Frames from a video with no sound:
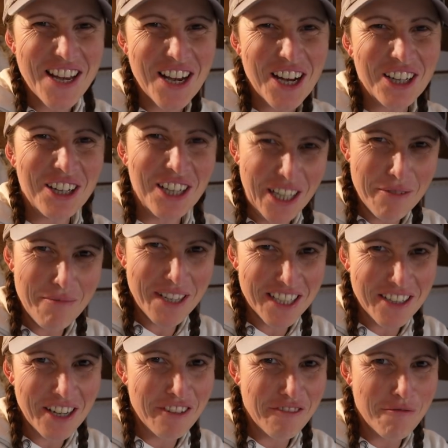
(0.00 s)
I got a little bit
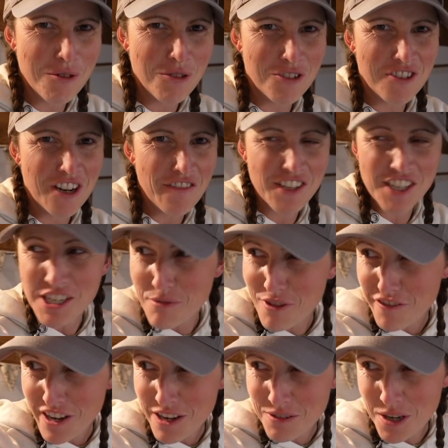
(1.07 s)
tired from all the driving, so we
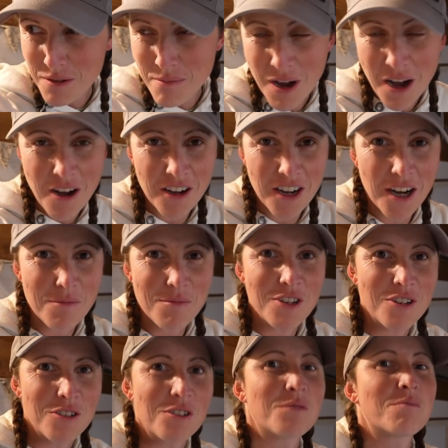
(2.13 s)
found a park up that
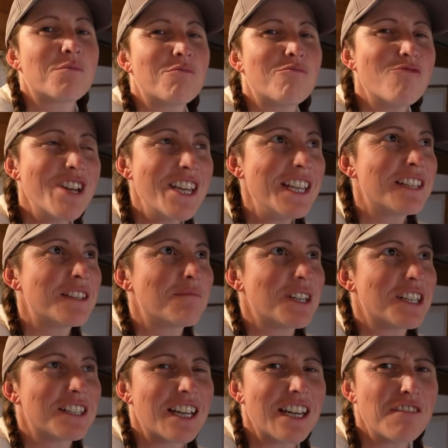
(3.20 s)
looks reasonably
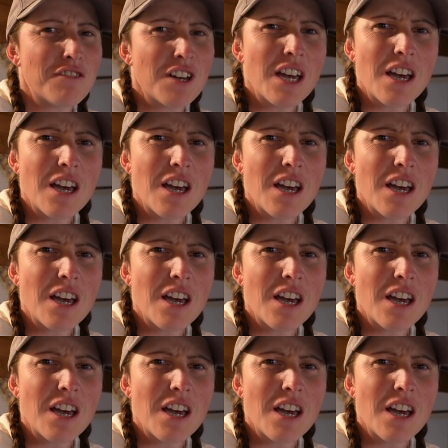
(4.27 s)
safe.